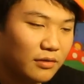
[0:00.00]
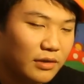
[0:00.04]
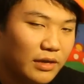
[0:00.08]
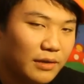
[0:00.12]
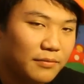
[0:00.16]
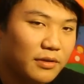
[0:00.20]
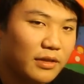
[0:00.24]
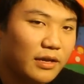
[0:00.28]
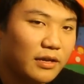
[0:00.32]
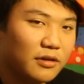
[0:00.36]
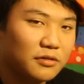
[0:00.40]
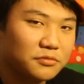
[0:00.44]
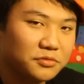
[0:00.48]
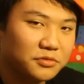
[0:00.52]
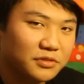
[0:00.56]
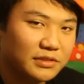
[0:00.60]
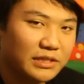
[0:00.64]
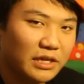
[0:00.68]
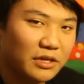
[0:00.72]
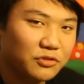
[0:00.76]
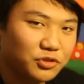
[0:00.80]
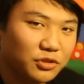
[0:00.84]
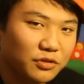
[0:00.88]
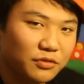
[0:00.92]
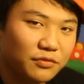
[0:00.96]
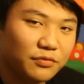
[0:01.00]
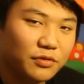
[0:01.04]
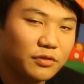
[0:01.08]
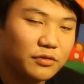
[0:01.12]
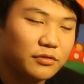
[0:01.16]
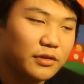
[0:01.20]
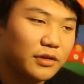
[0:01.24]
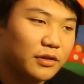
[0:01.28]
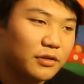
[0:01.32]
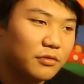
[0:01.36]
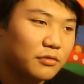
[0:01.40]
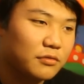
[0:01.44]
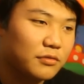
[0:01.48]
It gave me that nostalgic
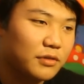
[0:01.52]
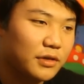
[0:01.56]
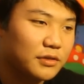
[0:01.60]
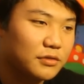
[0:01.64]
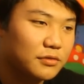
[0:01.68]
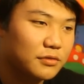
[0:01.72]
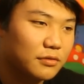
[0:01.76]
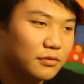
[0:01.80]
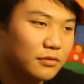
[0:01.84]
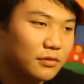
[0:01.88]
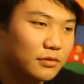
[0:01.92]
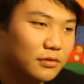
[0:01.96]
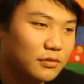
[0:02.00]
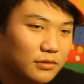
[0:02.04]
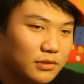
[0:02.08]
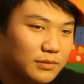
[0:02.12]
feeling when I saw it.